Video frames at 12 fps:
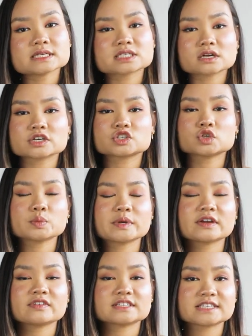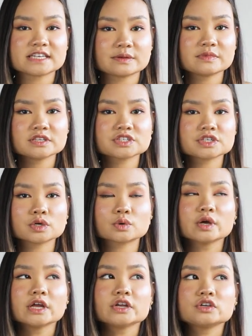It's not too big of a statement,
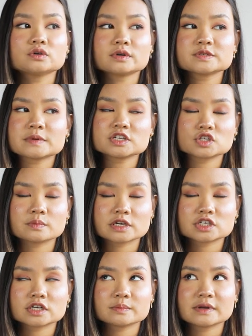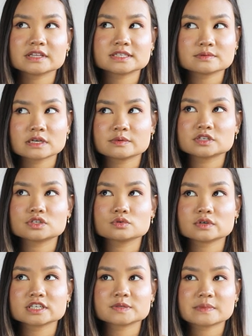so you don't want to spend too much on it, but at the same time, you just do
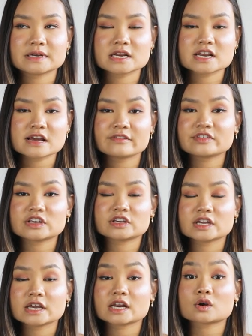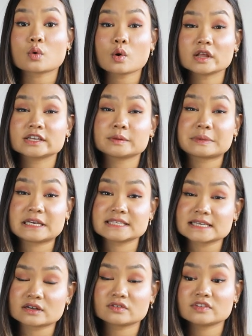want to spend enough that you can get a quality
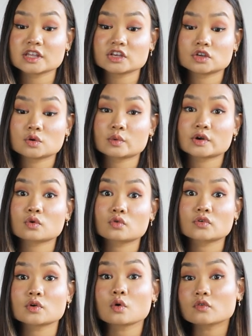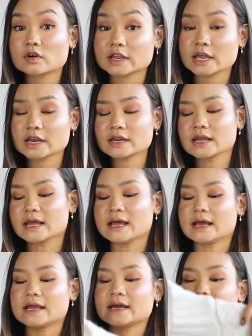piece out of it that you can wear over and over again.
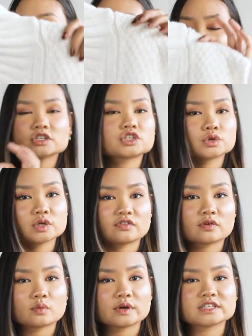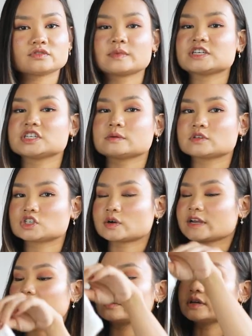And I got two different ones from H and M to
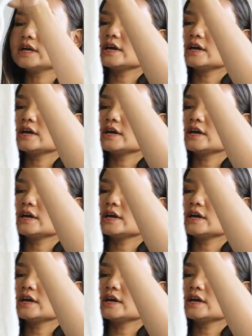try out.